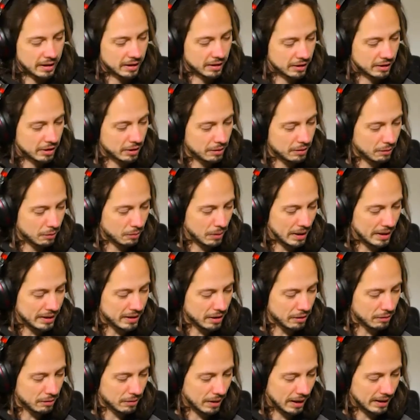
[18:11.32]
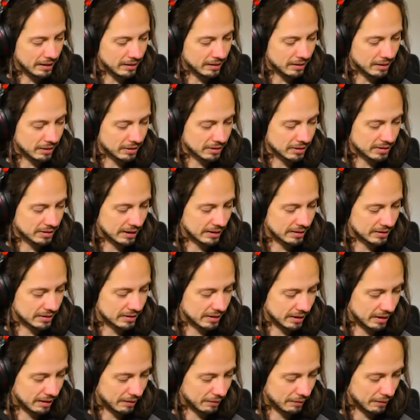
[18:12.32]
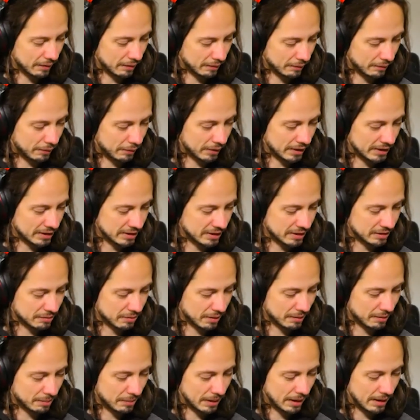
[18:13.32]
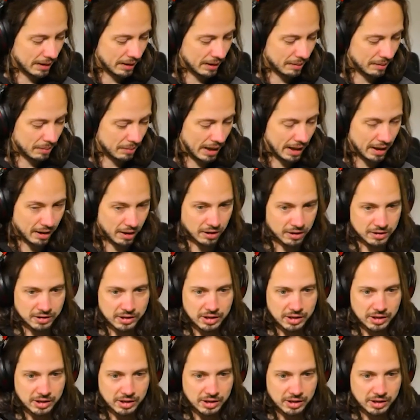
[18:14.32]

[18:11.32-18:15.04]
Do, when you write those things, uh, for instance, with uh, Bygones,